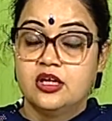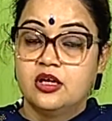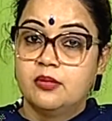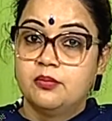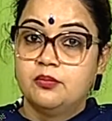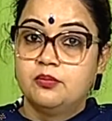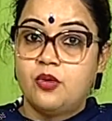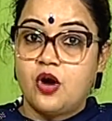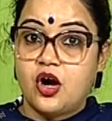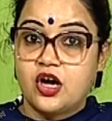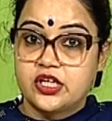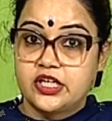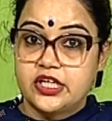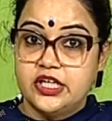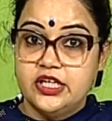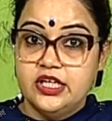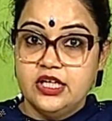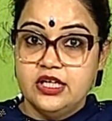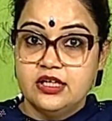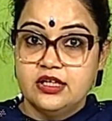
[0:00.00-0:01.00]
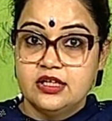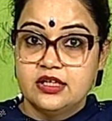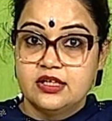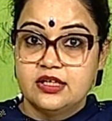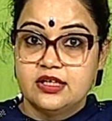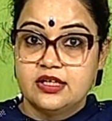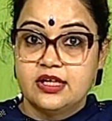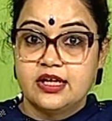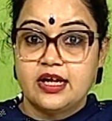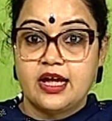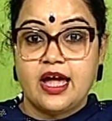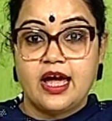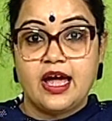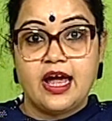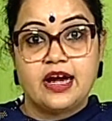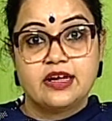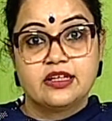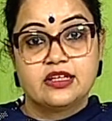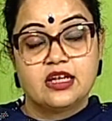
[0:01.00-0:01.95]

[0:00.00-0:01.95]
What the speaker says: body, and the